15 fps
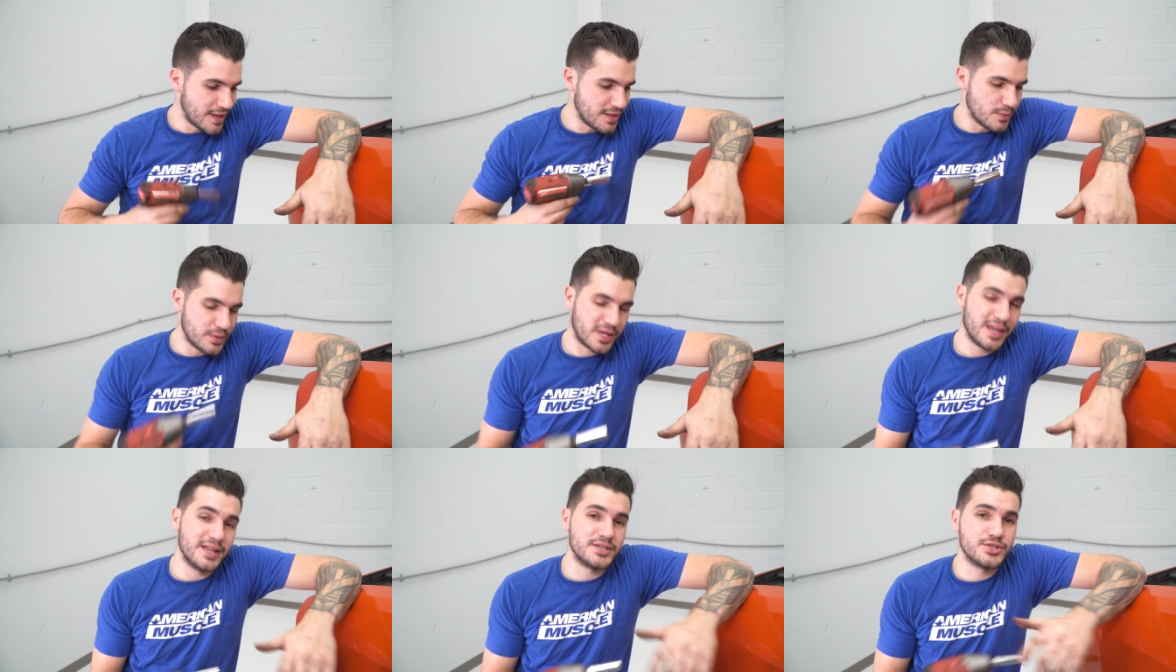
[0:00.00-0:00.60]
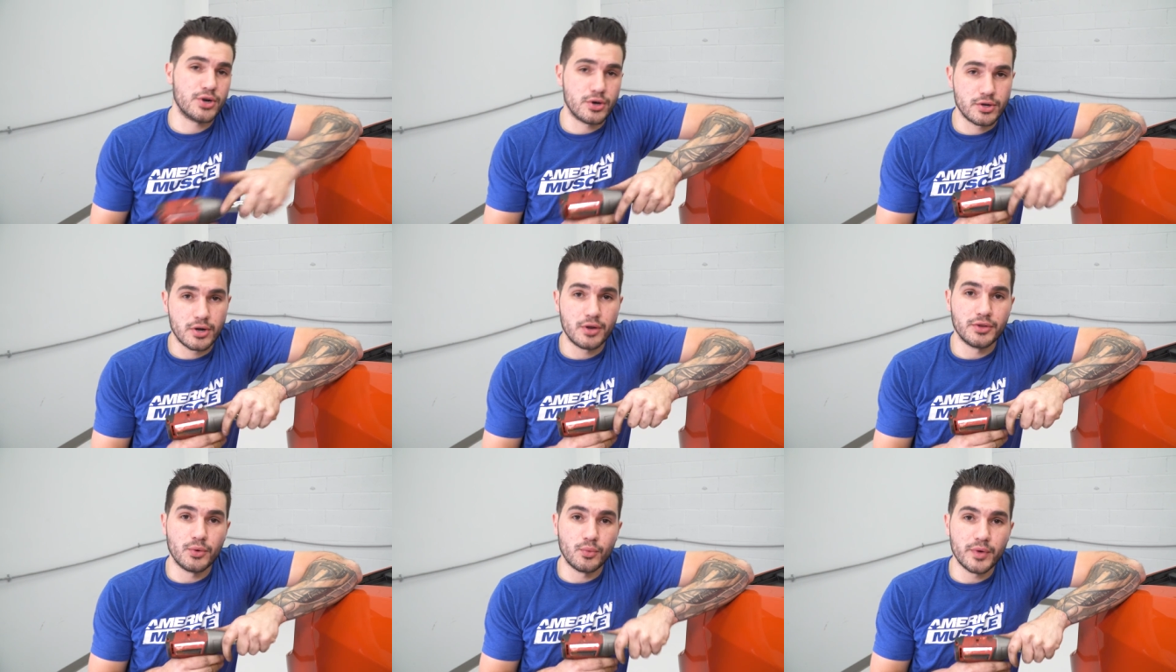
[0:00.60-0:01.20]
then we can get
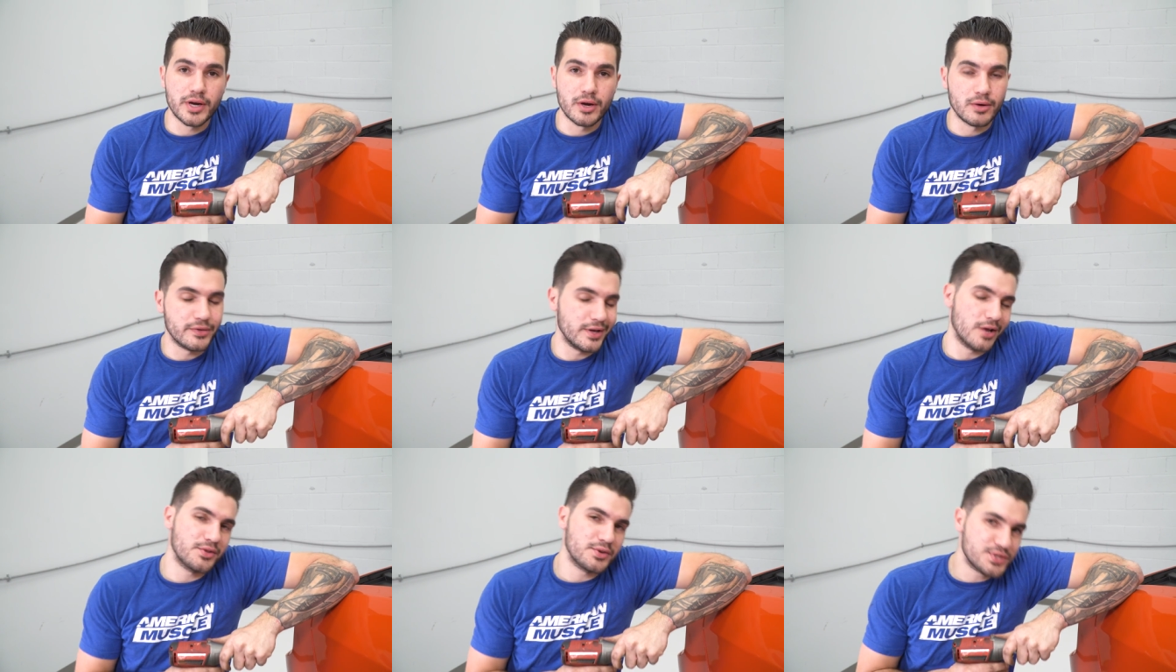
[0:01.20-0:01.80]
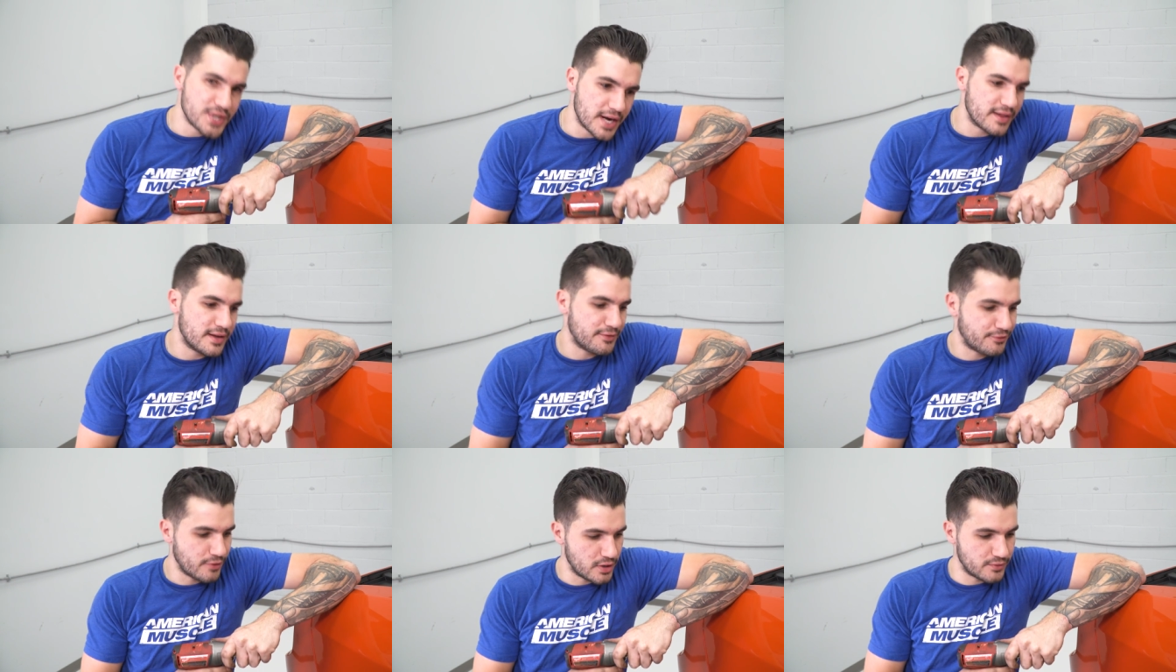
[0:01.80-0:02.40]
started on the rear. The other side of
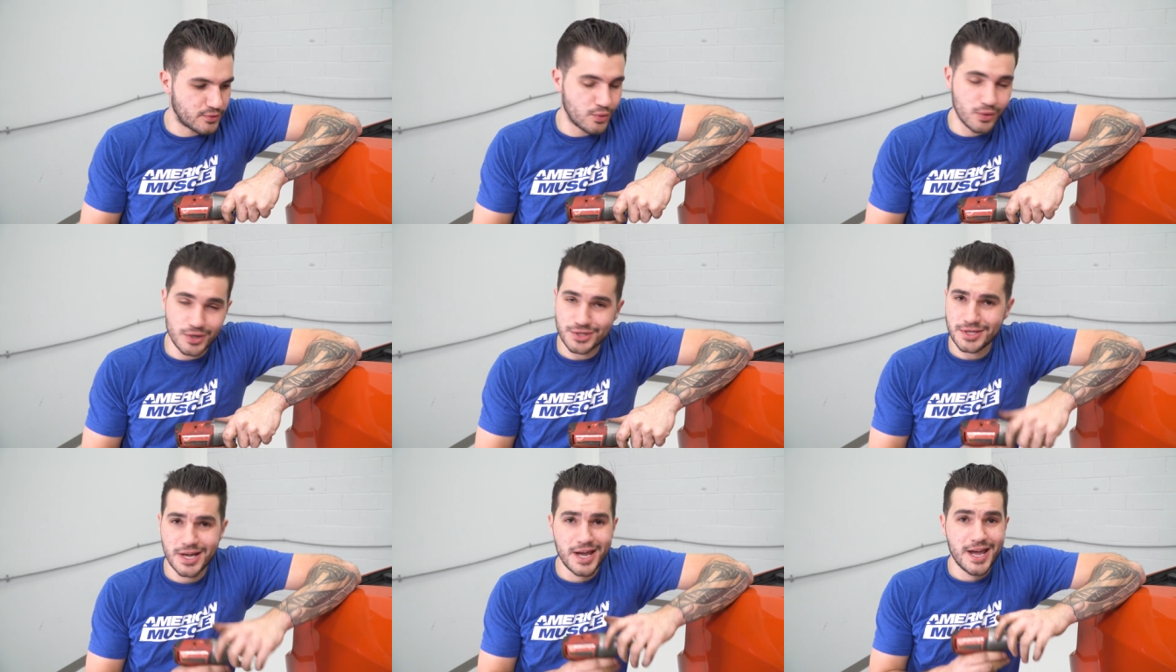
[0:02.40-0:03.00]
that front, of course,